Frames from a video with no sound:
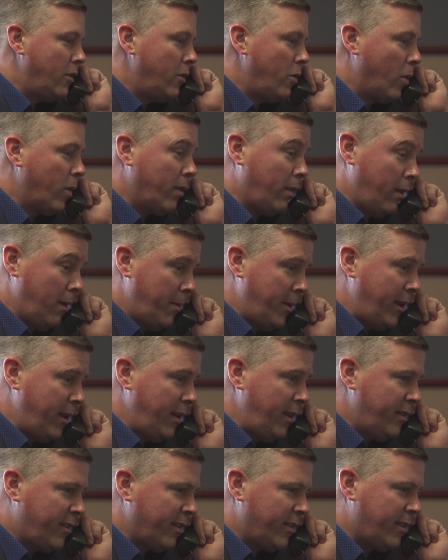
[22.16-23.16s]
North Liberty
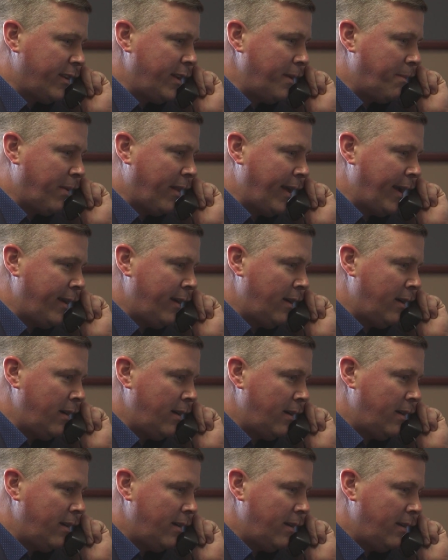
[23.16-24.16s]
needs a city
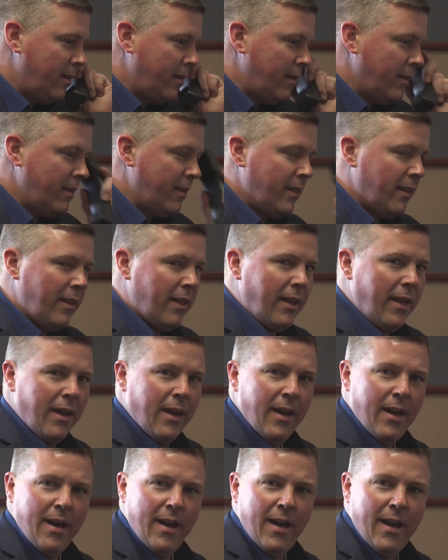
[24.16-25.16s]
planner?
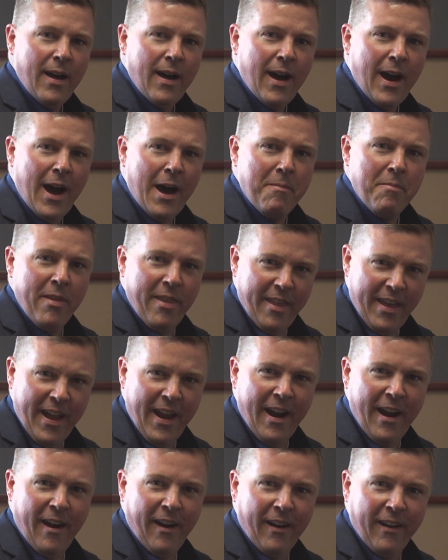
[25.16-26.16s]
I'm
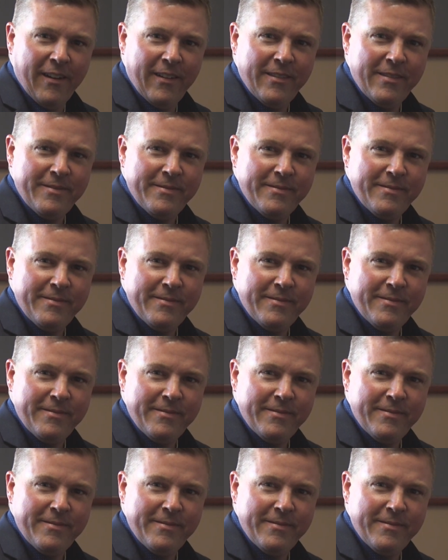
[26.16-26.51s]
there.